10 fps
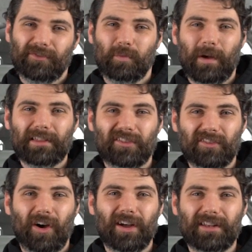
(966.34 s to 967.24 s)
to one
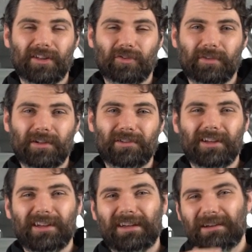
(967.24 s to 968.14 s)
side in the grille.
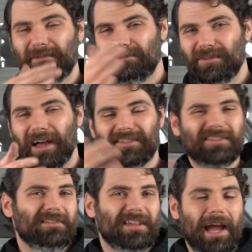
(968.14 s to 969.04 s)

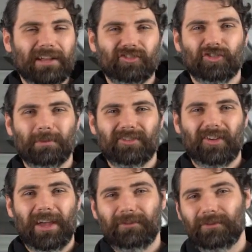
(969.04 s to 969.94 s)
Doesn't catch too much
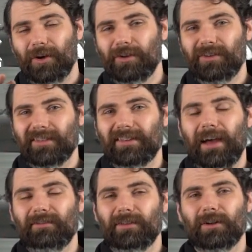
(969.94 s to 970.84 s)
airflow, doesn't
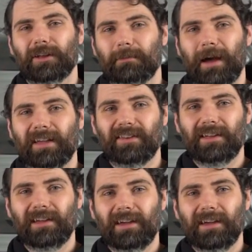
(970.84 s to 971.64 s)
have a lot of capacity.